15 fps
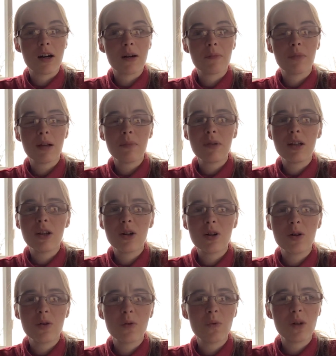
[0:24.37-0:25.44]
Let me
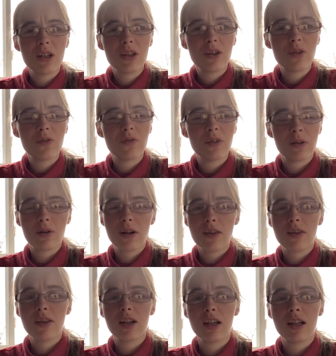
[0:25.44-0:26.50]
know, what is your favorite
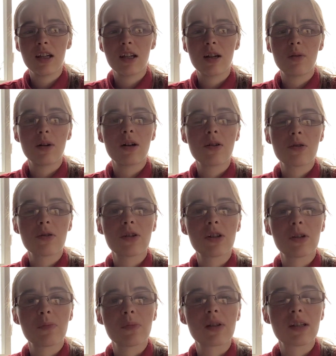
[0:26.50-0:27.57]
thing around
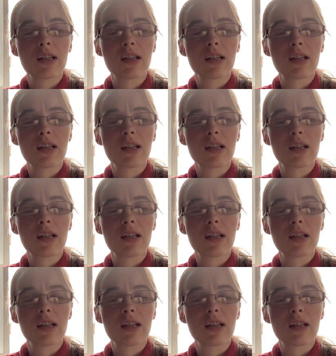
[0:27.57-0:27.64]
Christmas?